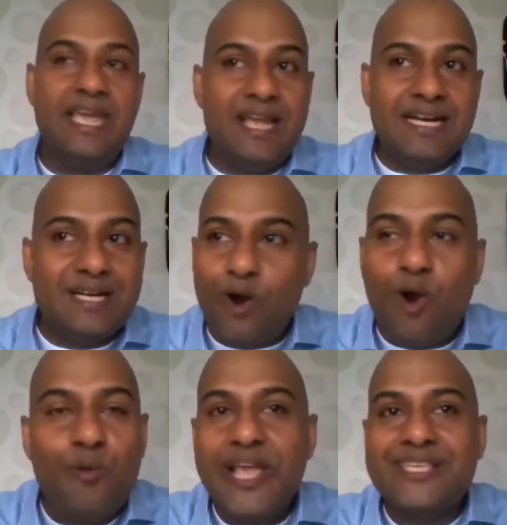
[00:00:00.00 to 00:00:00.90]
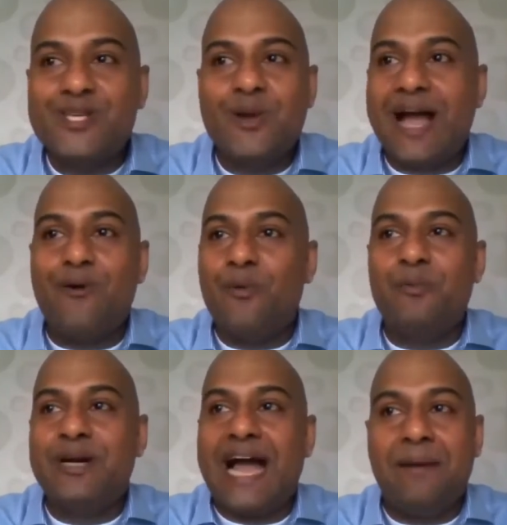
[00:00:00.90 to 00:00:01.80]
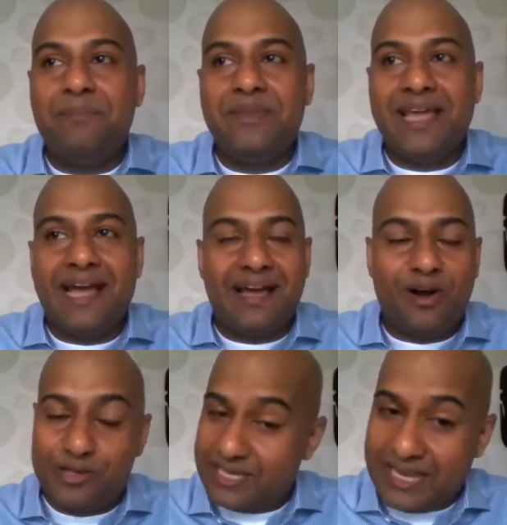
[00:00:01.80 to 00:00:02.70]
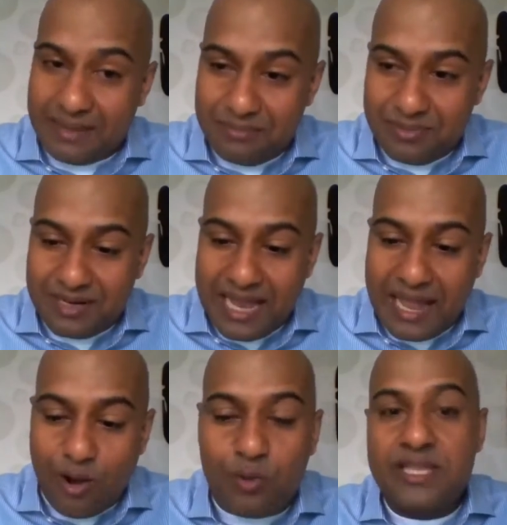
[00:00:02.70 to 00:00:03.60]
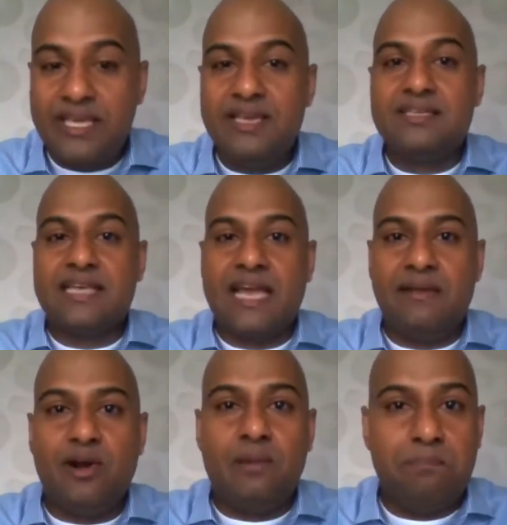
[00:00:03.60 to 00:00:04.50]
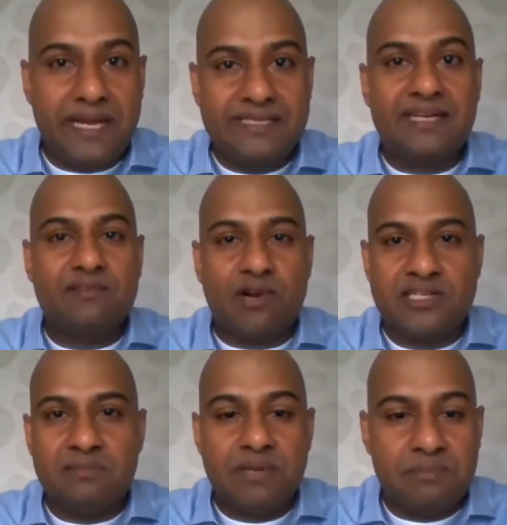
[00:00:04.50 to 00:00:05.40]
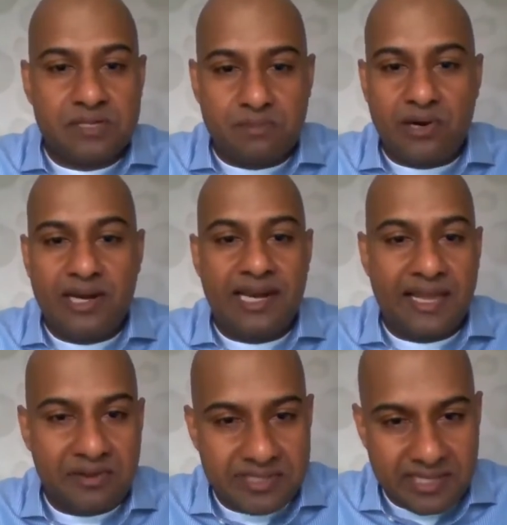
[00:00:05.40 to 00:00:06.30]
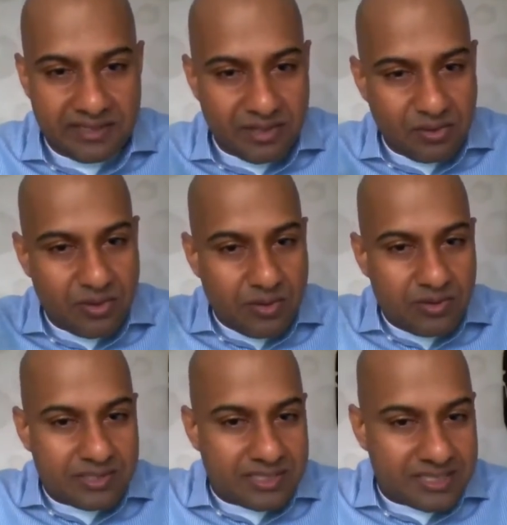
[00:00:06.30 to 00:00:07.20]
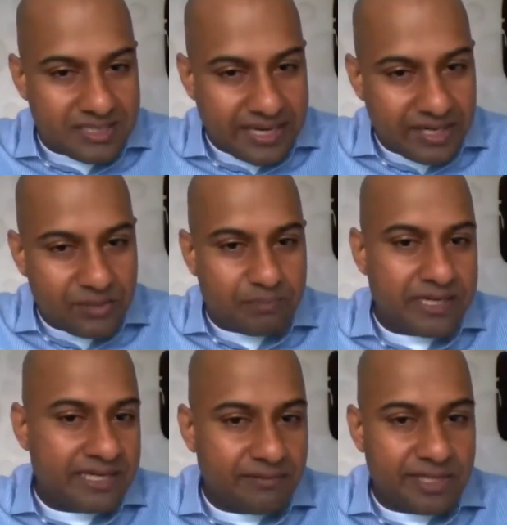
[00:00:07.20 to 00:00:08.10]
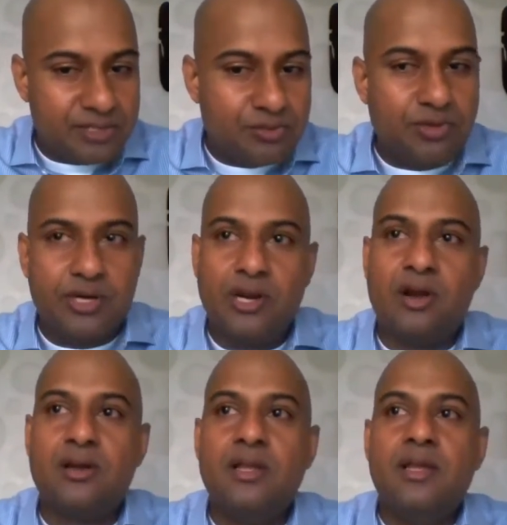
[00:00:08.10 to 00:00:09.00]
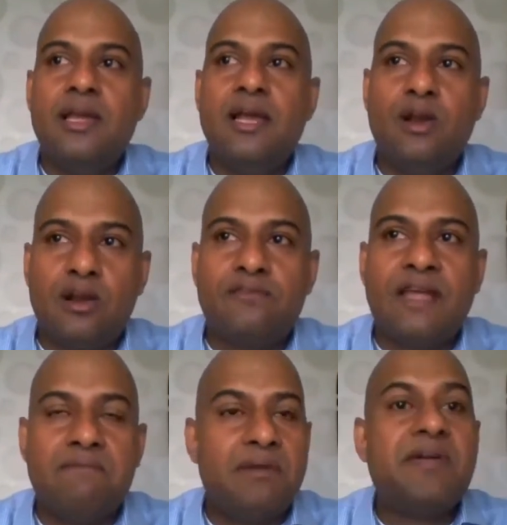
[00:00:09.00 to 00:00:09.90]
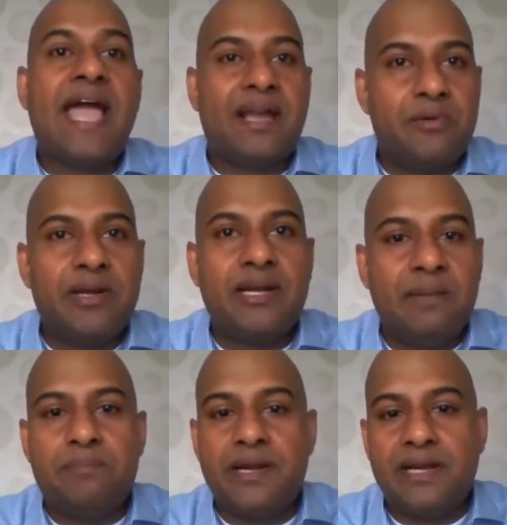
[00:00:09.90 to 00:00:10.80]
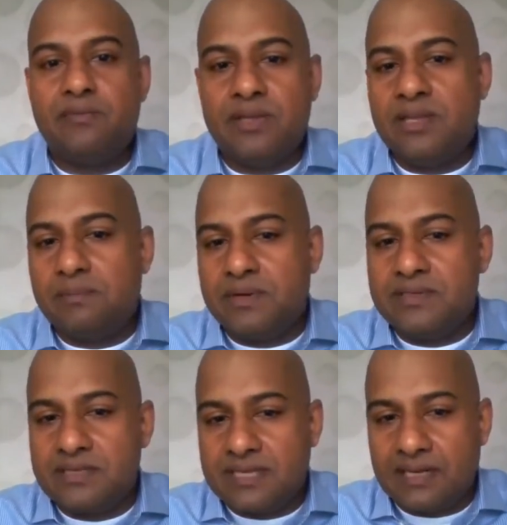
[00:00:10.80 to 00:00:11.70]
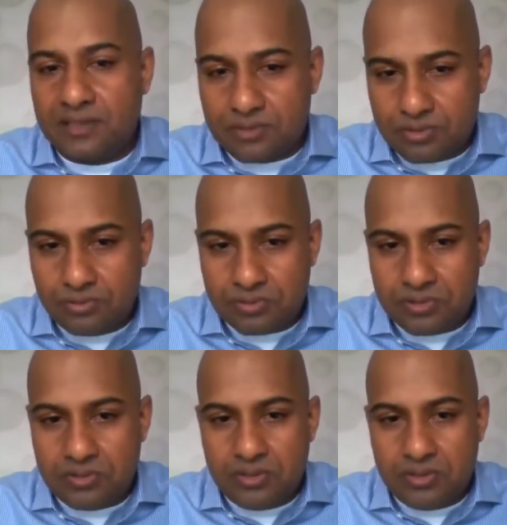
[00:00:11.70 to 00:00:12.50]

say always, okay, and over the years I got better at watching people's body language and trying to predict whether it's true or not. A lot of time I will accurately predict whether the person is telling the truth